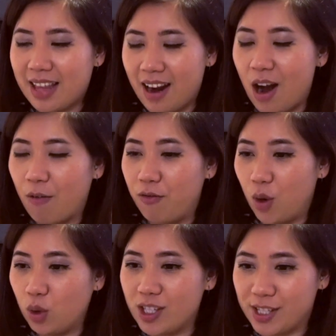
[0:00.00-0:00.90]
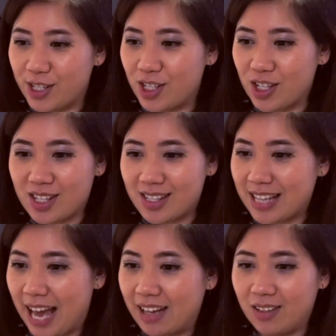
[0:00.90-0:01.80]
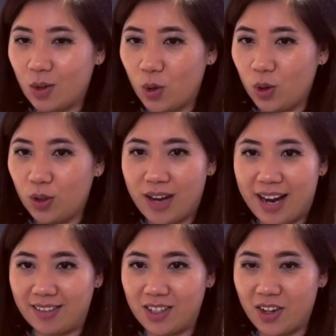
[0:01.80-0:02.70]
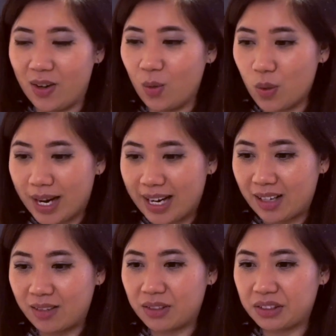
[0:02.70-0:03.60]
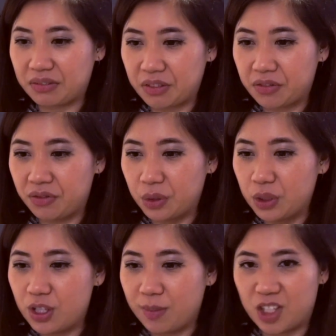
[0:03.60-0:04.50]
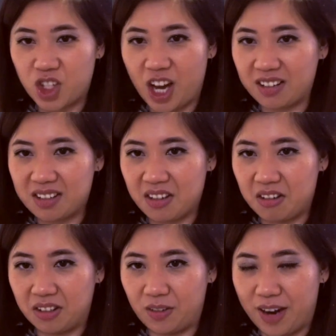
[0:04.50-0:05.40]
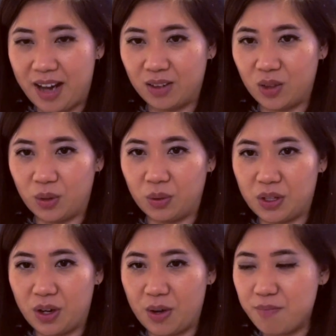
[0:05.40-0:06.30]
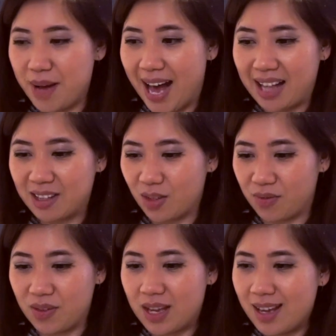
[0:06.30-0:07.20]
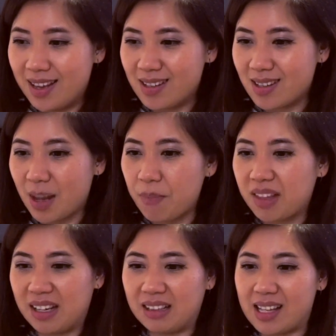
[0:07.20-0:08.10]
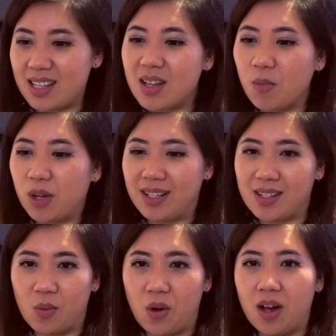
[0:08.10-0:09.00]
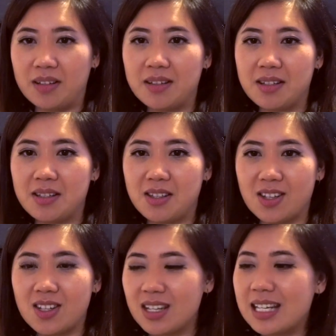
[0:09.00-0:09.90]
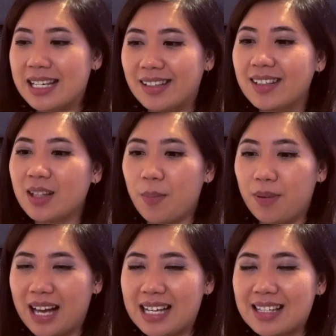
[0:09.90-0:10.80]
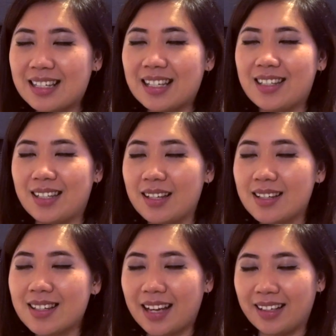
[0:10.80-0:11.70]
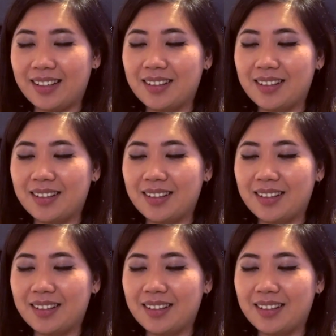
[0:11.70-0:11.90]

There are vultures just scattered all around, you know, waiting for food to be chucked on the ground or you know parts of something that someone doesn't want. It's just the place is insane.